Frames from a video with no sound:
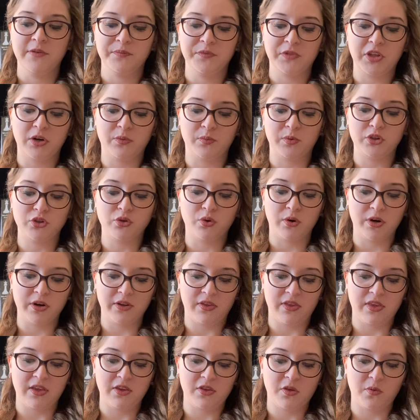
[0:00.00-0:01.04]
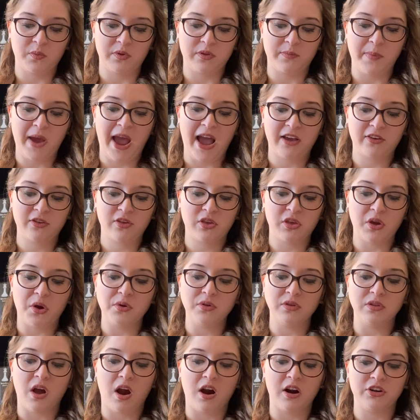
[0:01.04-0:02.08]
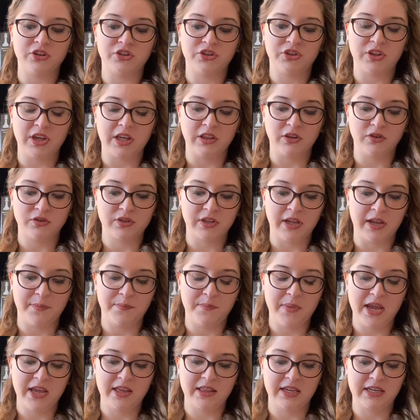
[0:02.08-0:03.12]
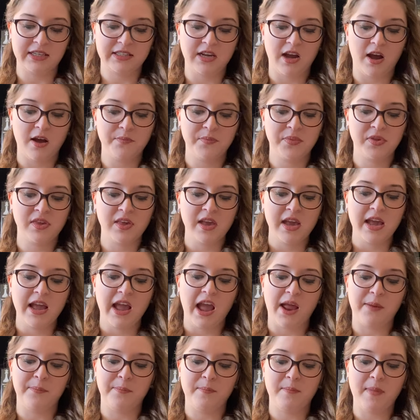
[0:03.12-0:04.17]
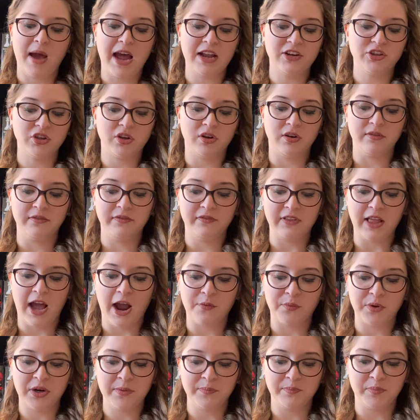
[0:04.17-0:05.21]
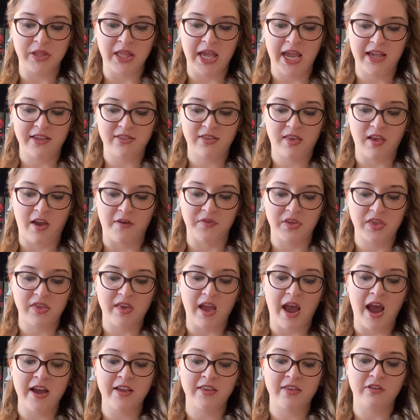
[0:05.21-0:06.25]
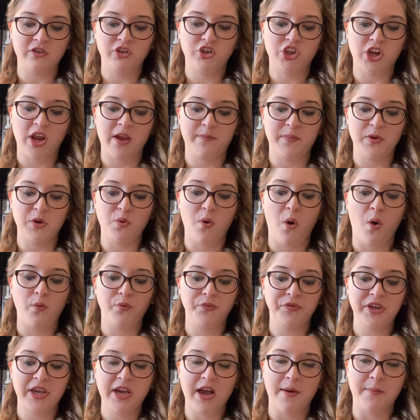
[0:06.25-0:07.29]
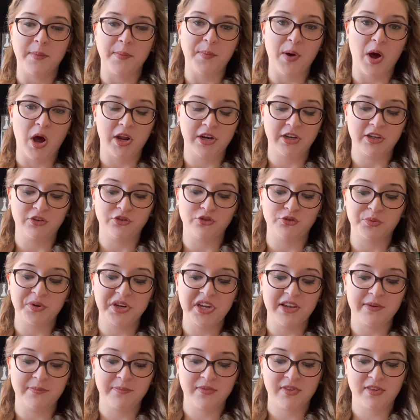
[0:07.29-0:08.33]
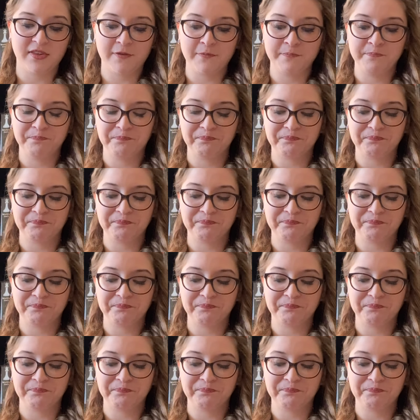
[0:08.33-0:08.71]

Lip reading: There were tortoises with backs so large they looked like bathing tubs, and magical flowering plants of a size and shape you only come upon in dreams.